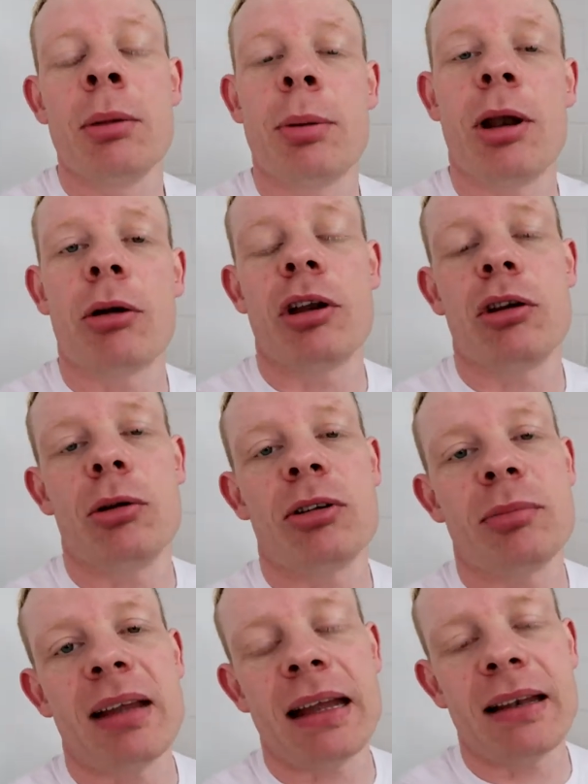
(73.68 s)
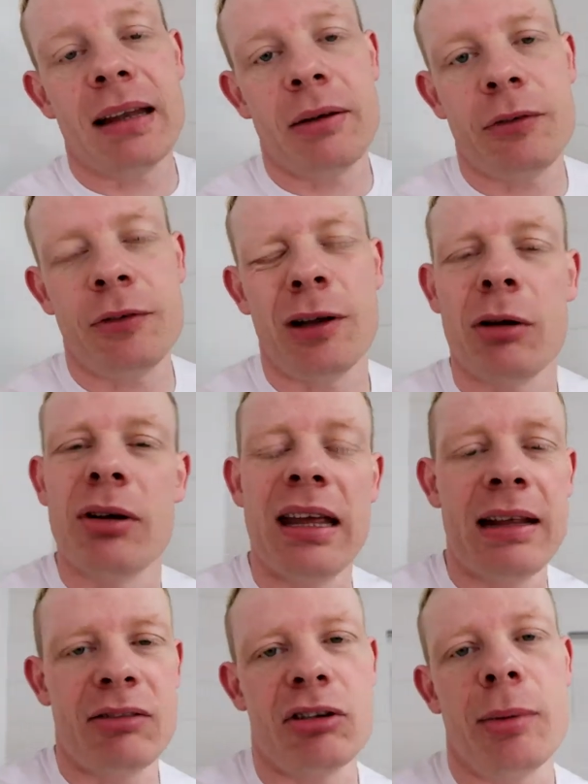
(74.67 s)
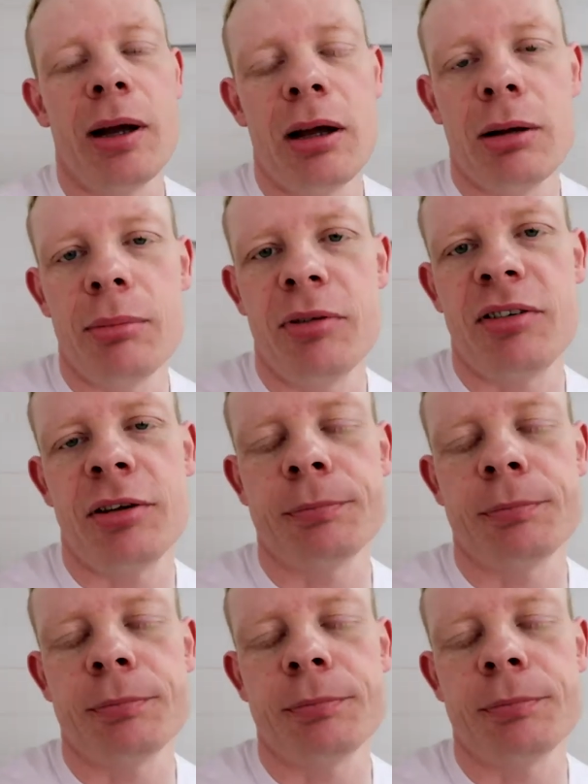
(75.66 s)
But I'm gonna do some deadlift, I'm gonna hit some arms,